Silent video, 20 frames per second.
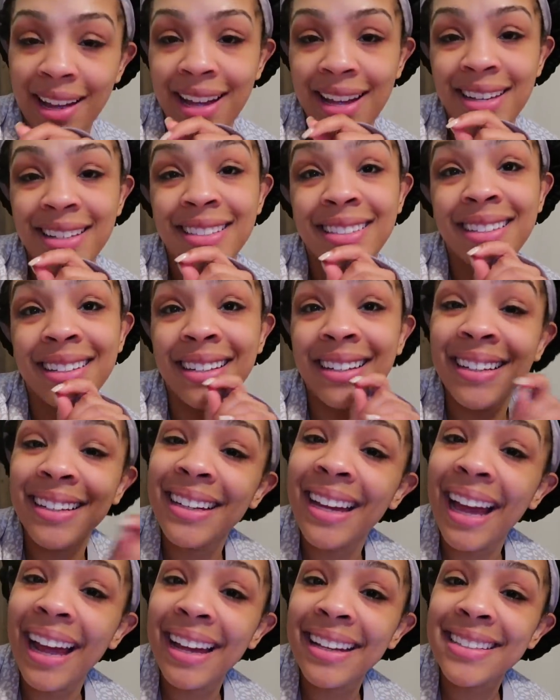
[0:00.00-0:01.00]
guys good
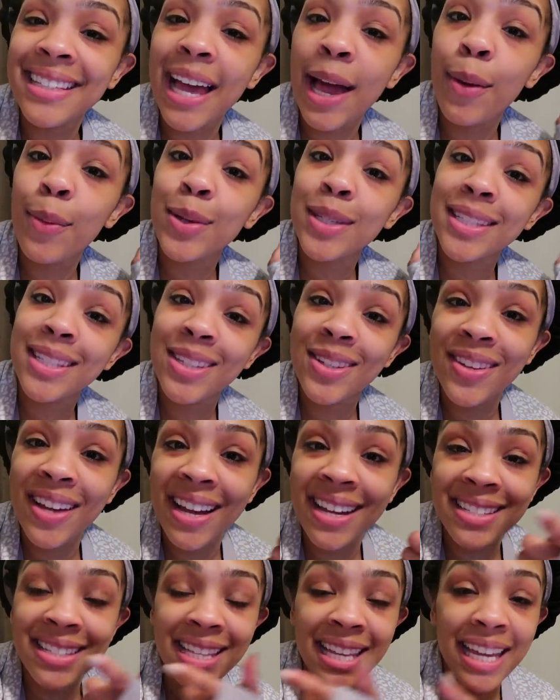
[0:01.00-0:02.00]
night. I will see you
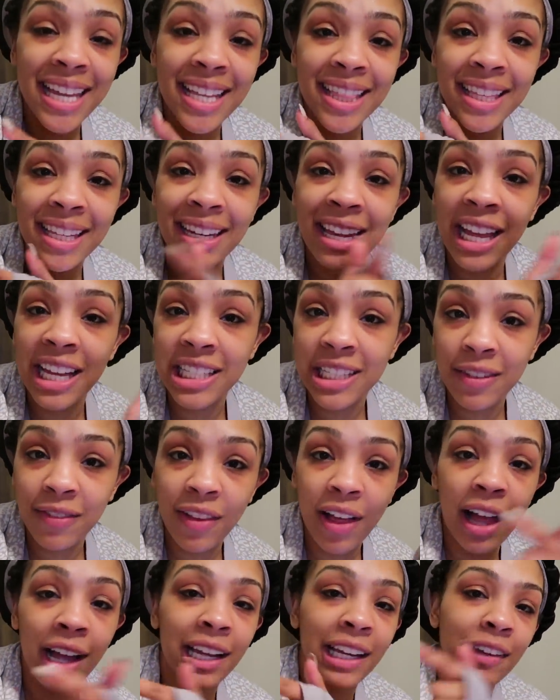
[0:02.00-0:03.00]
guys in the next
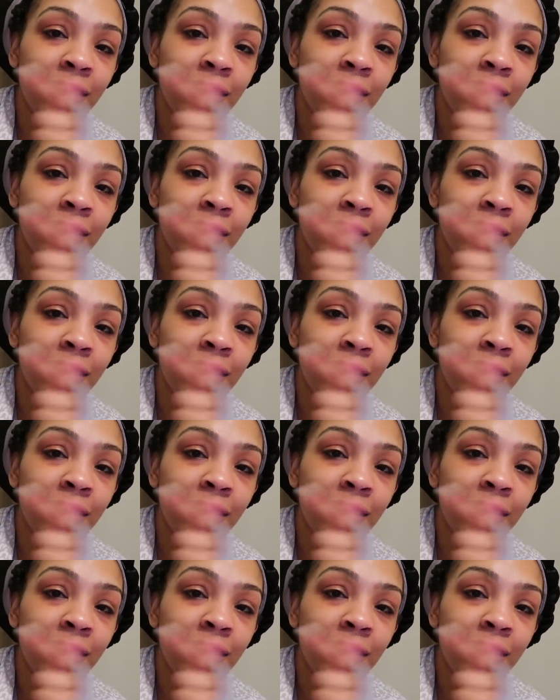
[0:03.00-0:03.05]
vlog.